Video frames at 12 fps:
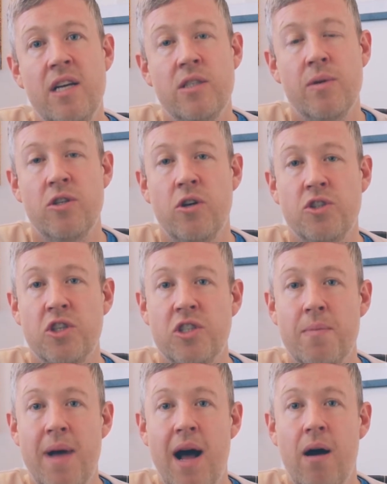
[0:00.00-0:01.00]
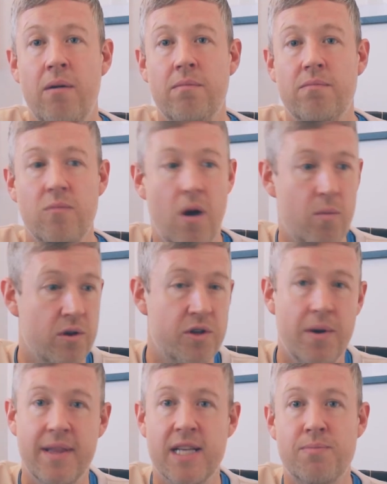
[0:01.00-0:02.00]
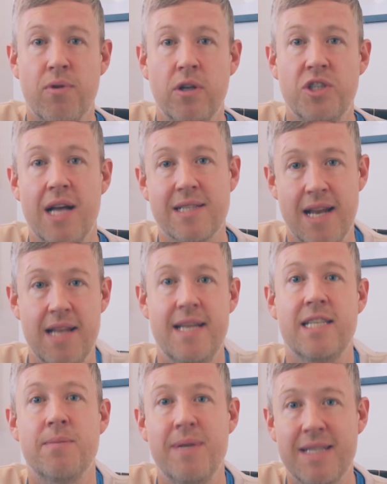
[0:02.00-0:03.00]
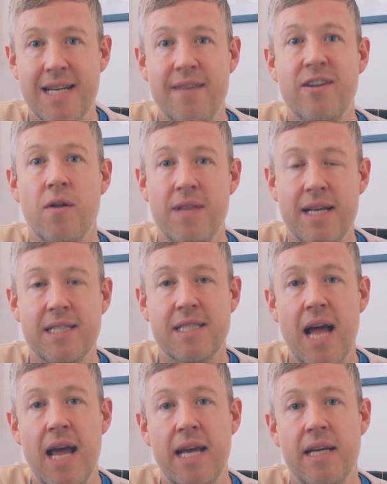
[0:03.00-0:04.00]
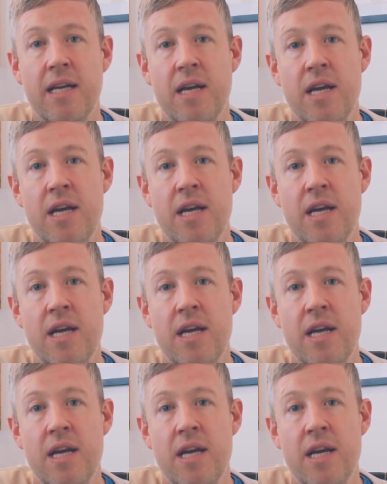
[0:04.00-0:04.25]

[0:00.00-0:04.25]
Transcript: So it's not just about, well, we're doing this project and it needs to be delivered on this date.